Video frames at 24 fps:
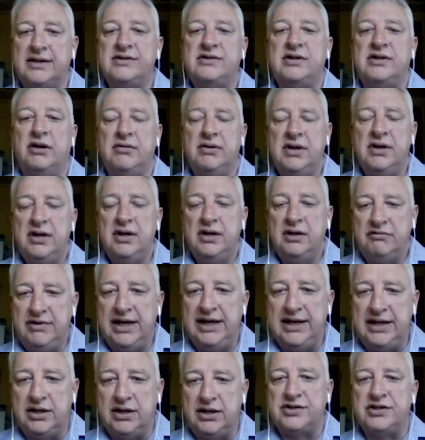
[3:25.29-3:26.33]
So
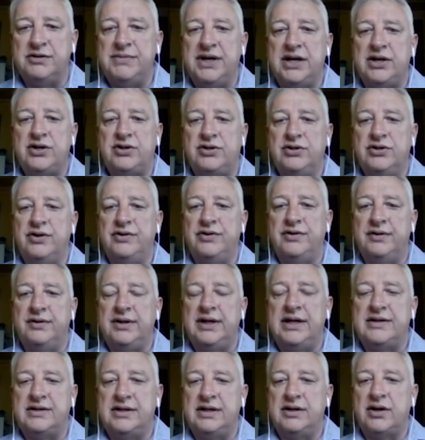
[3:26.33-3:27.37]
really got to make sure that
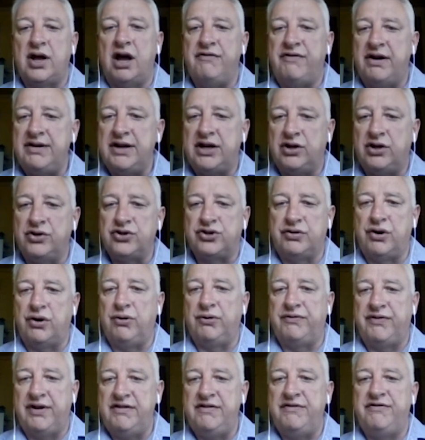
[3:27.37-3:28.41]
it's a very
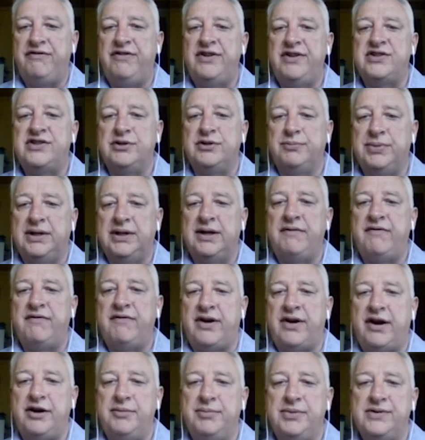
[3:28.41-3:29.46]
controlled, very visible
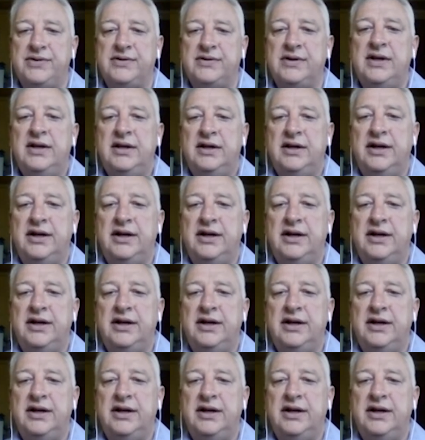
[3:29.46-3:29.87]
environment,